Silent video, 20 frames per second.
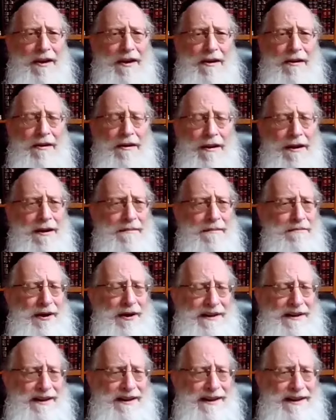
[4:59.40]
Hashem
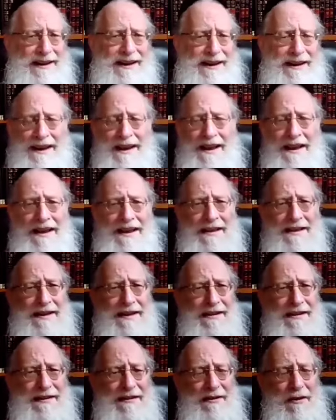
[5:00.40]
But uh,
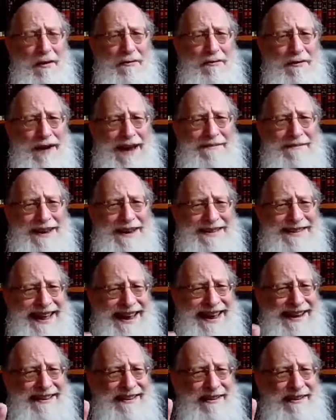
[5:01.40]
there's no remez
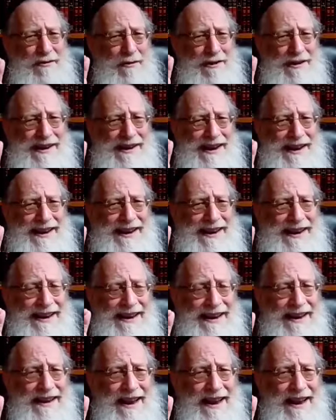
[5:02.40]
that it's talking